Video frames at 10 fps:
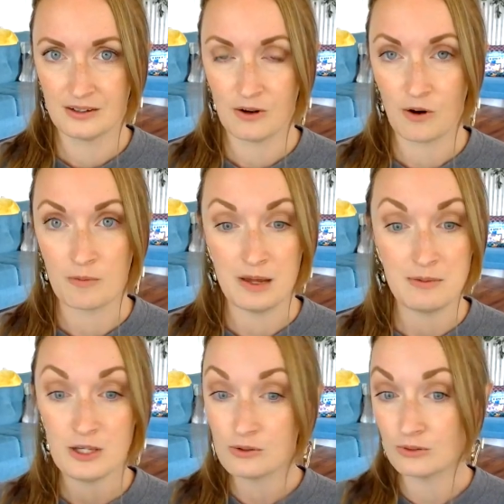Or maybe
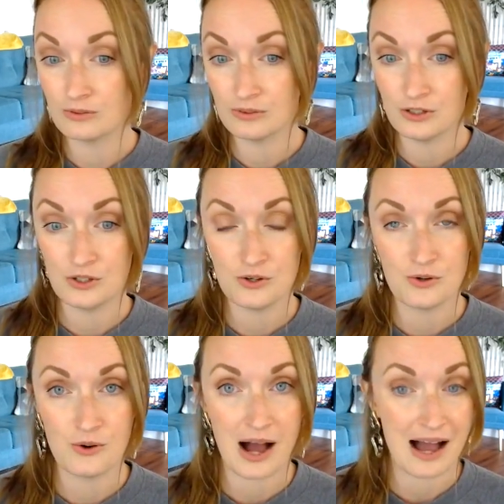you
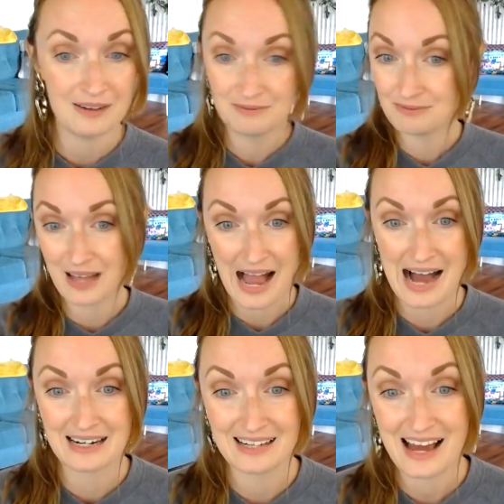you
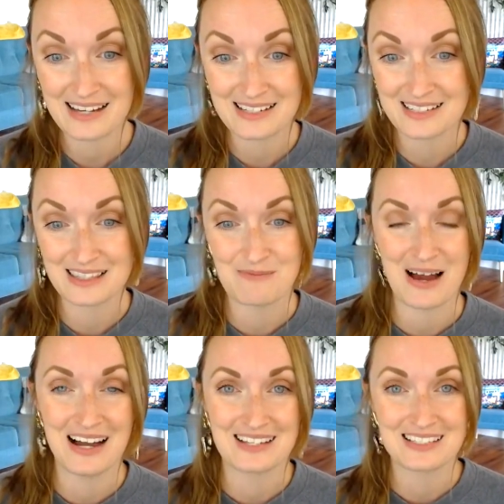had an ex in the
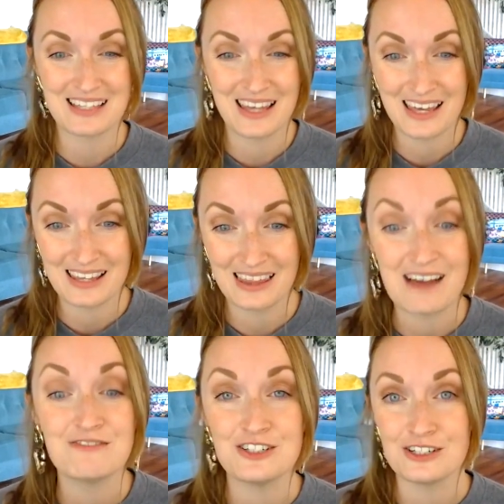past and they
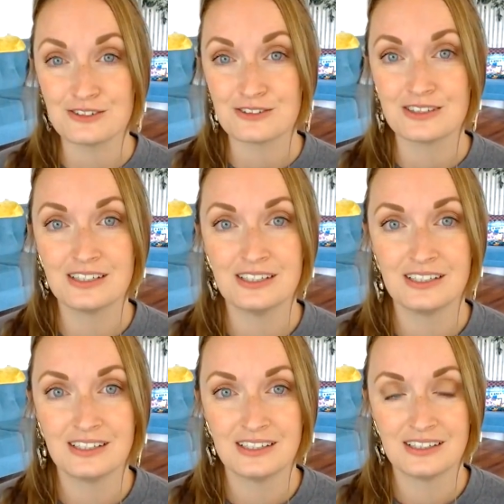left you.
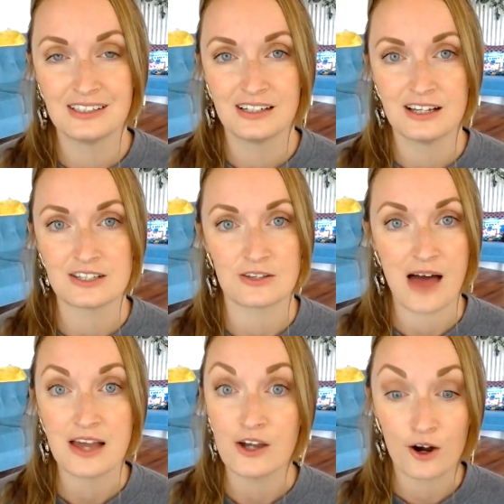And so
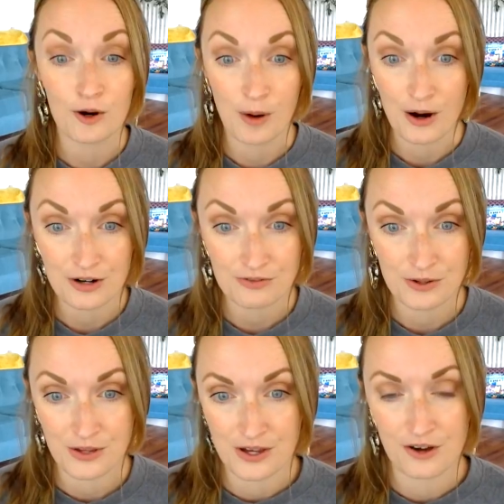that younger part of you,
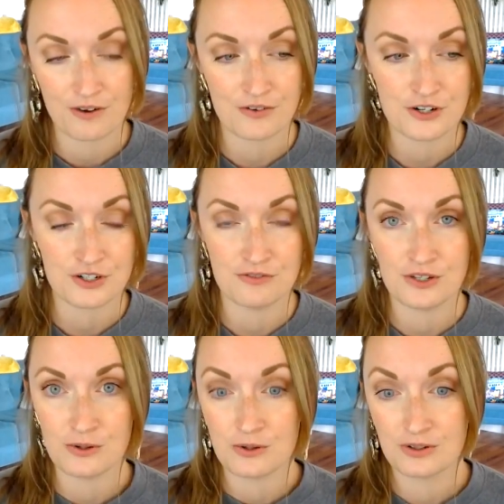that younger version of
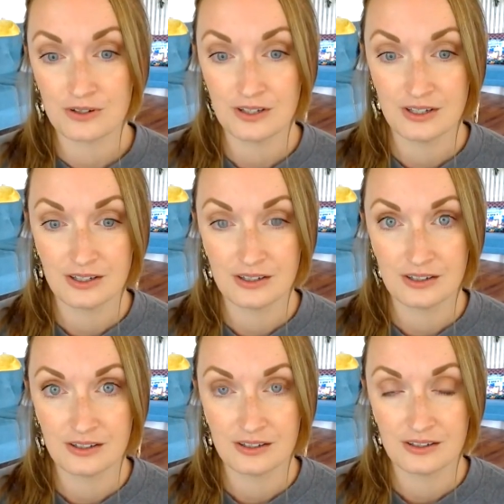you
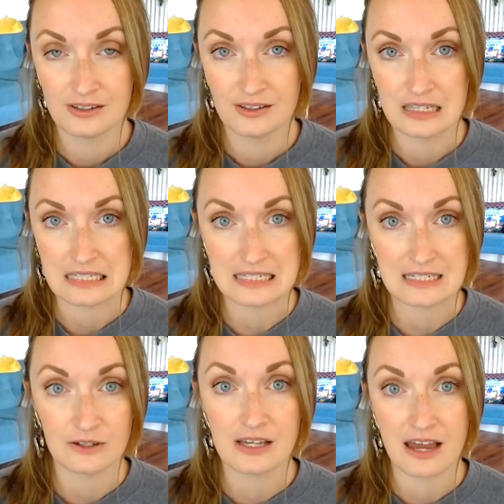is
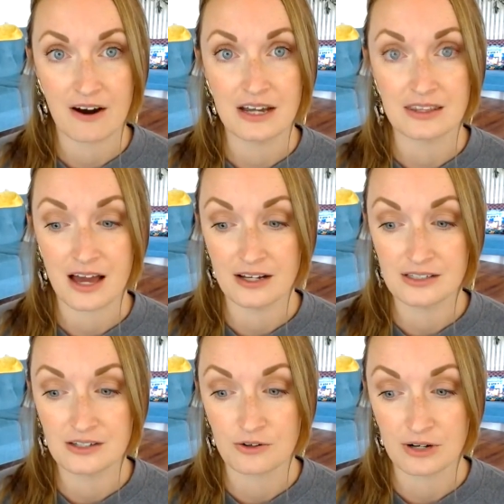still carrying
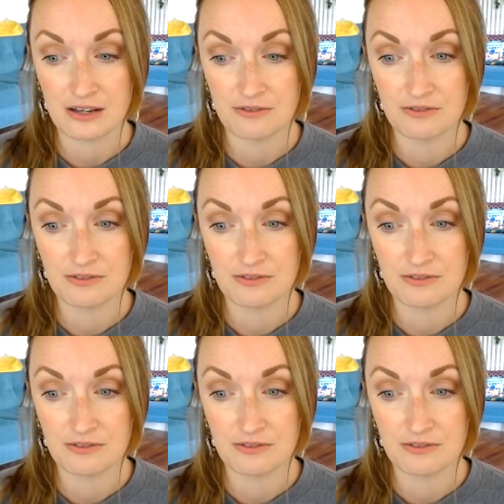that grief